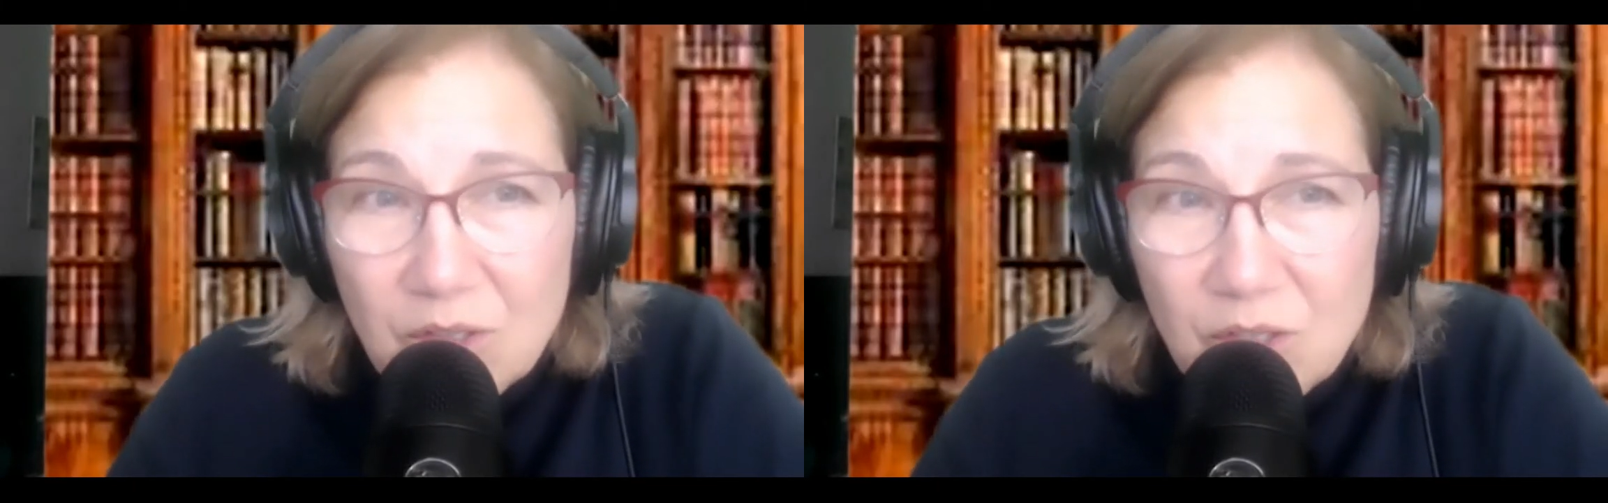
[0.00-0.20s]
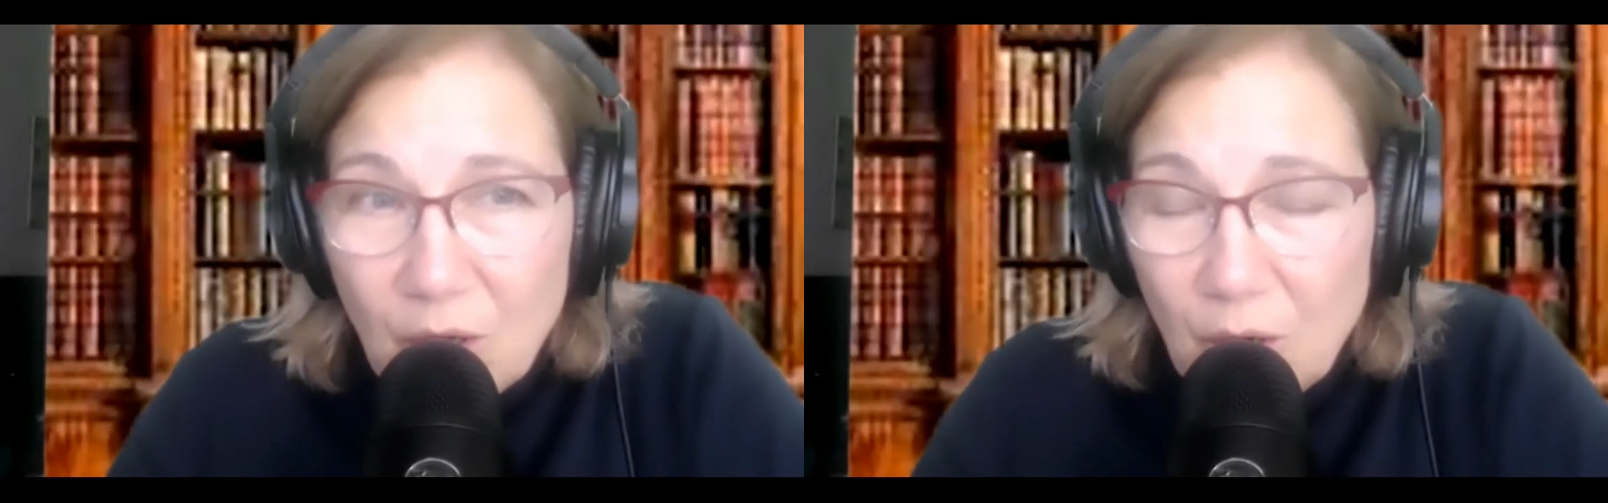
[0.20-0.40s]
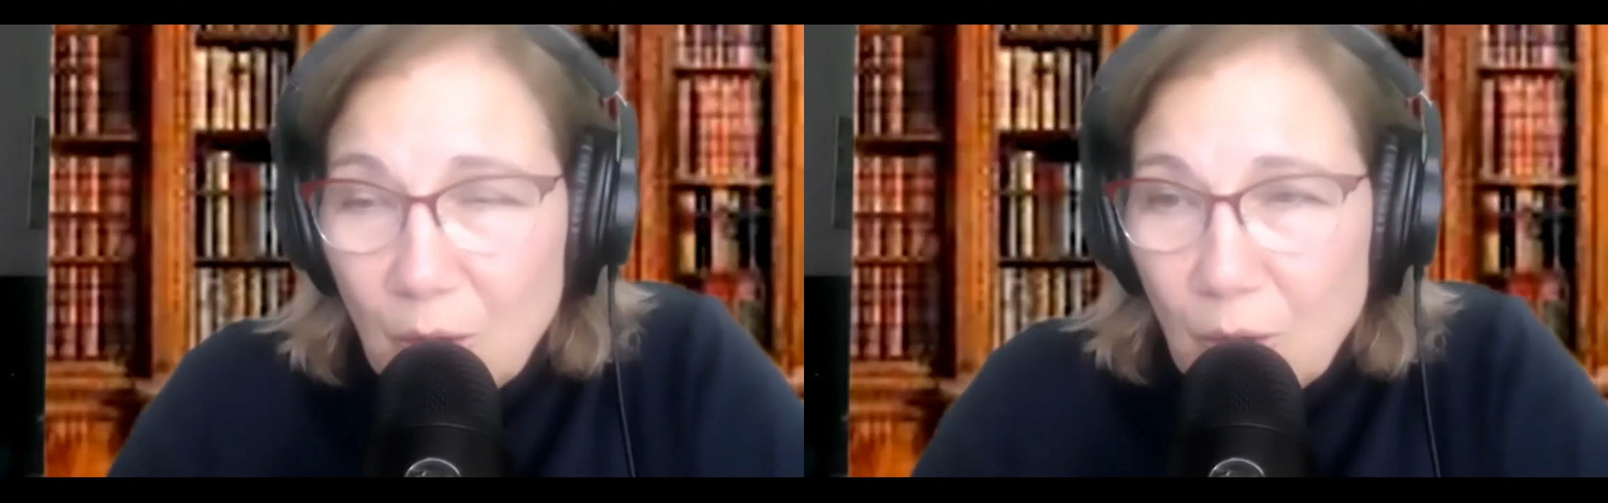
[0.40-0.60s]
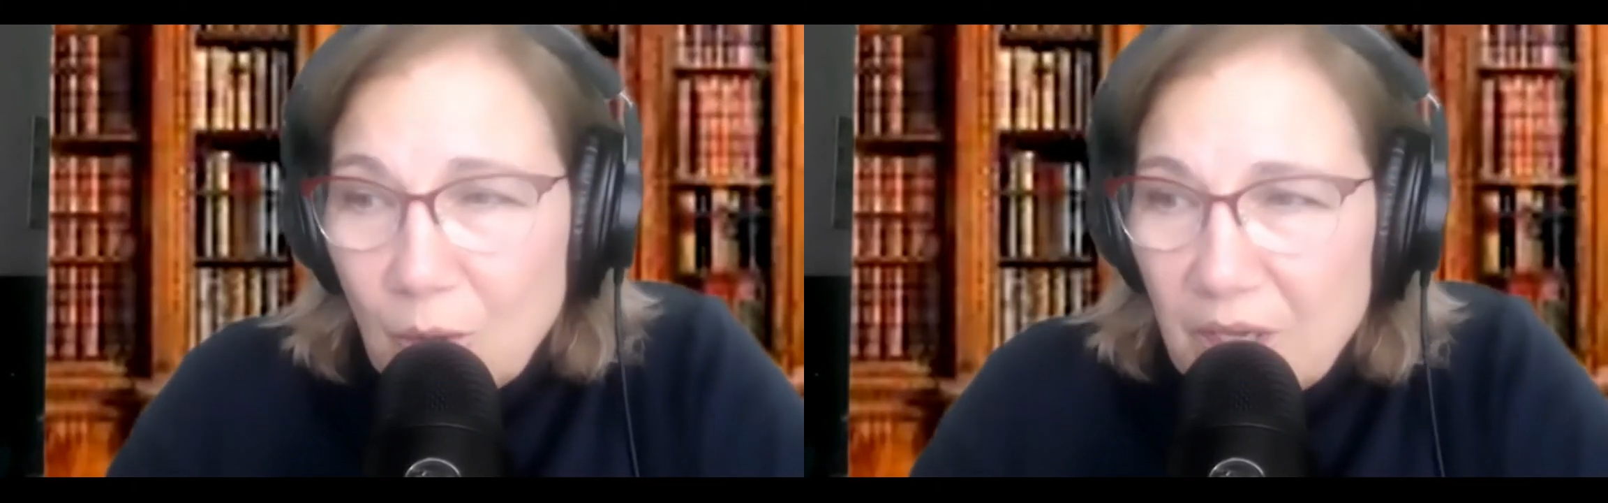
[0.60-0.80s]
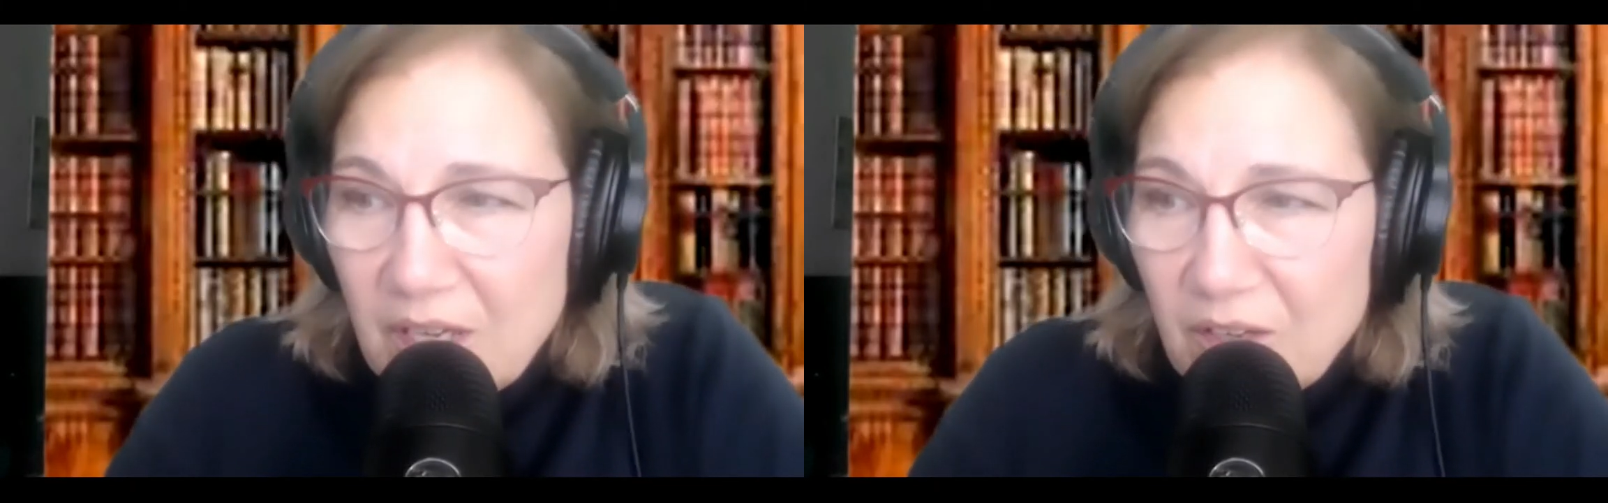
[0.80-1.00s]

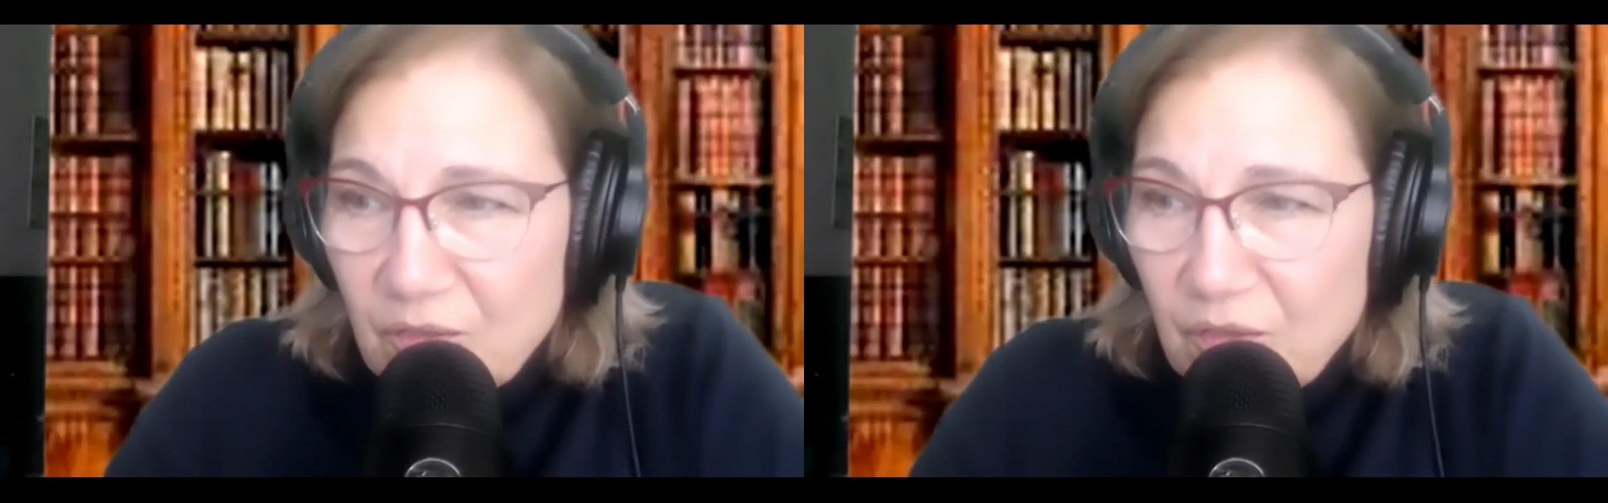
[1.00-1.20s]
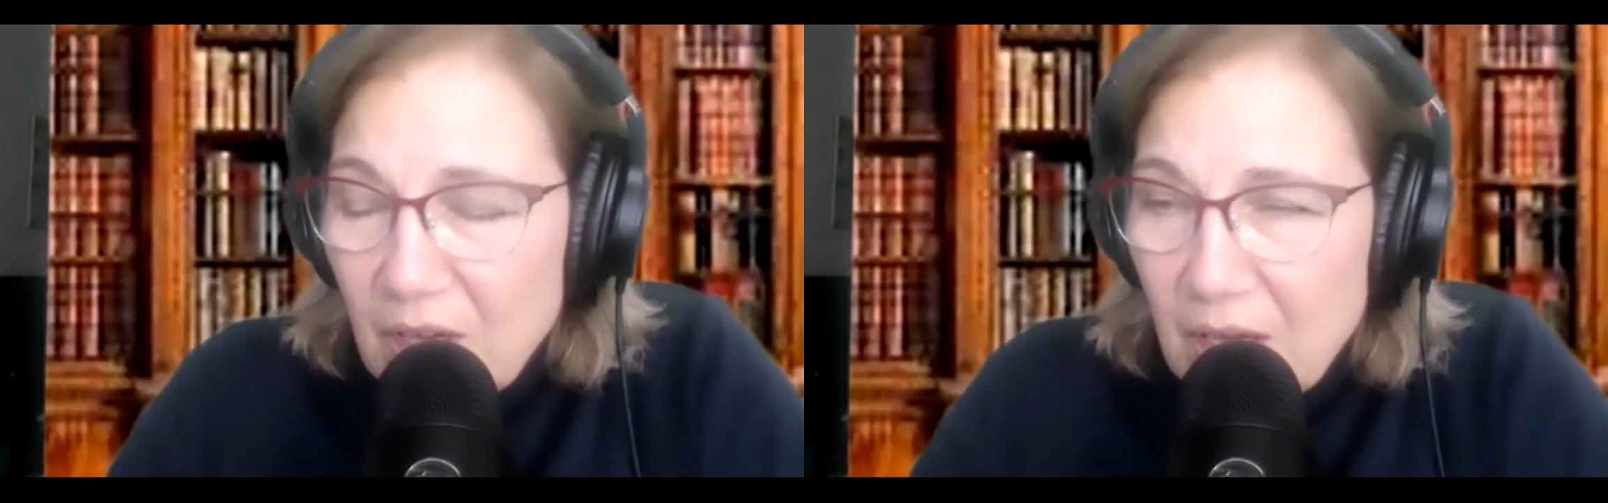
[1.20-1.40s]
So if